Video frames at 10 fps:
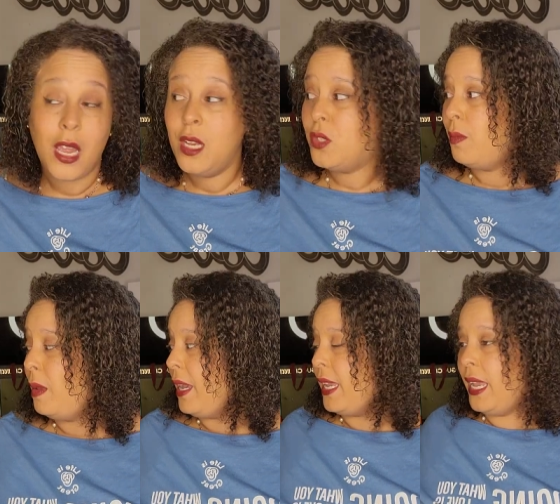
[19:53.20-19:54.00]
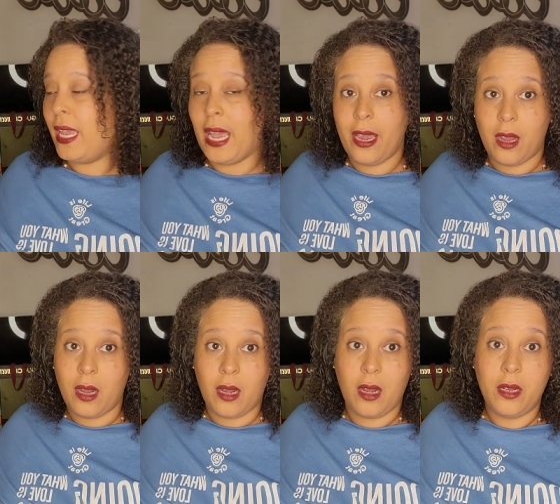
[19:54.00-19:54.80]
So maybe I can get,
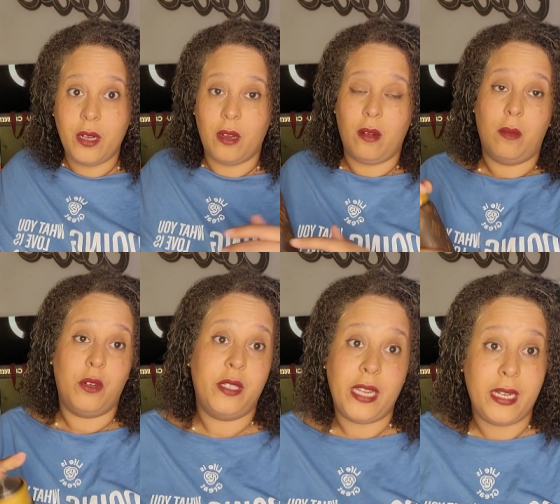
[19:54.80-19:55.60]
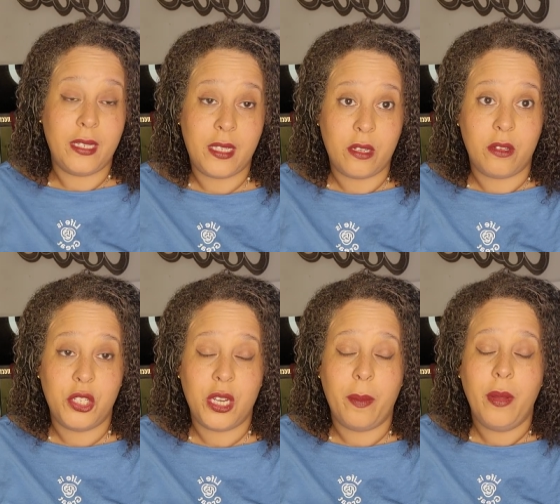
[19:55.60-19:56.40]
you know, a Mercedes
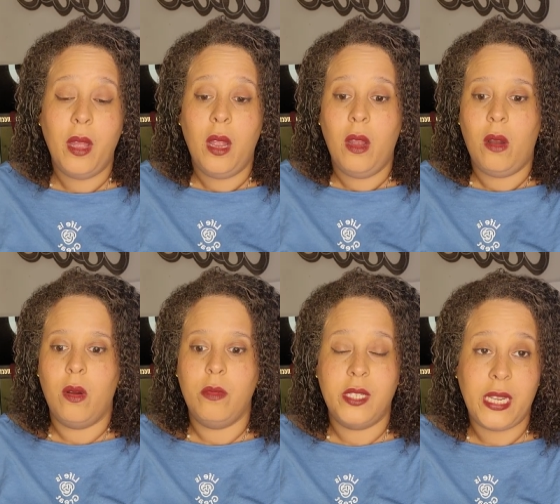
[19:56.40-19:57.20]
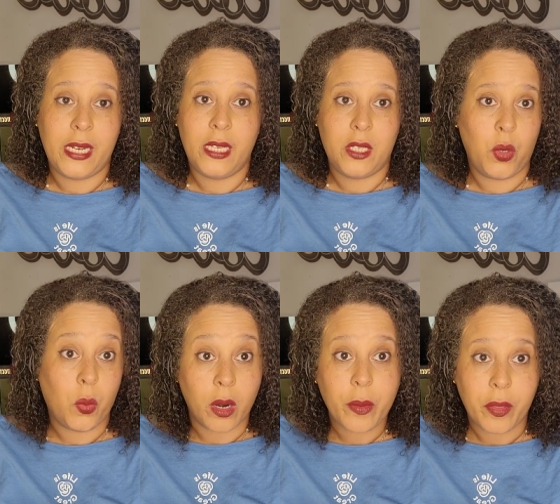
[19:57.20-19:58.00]
dealership or Mercedes to
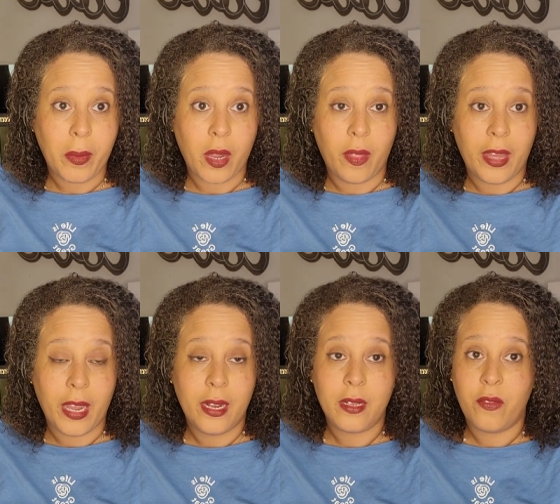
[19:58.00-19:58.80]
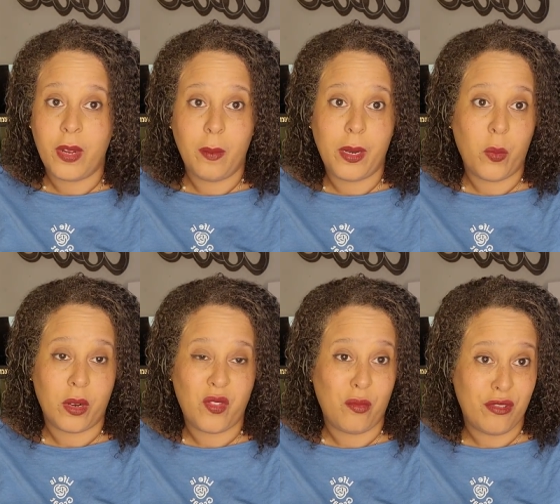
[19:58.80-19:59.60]
work with me on that. If anybody
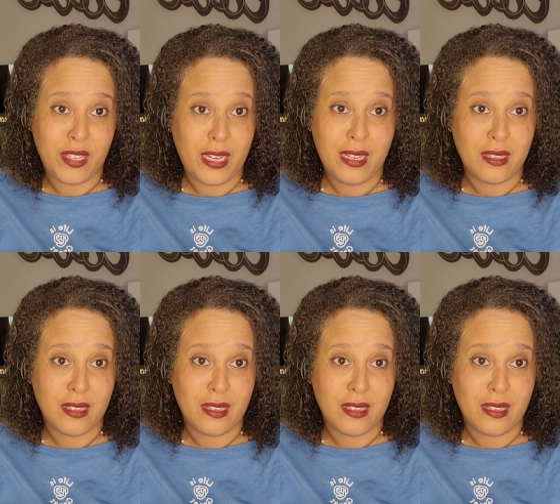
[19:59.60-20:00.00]
works for Mercedes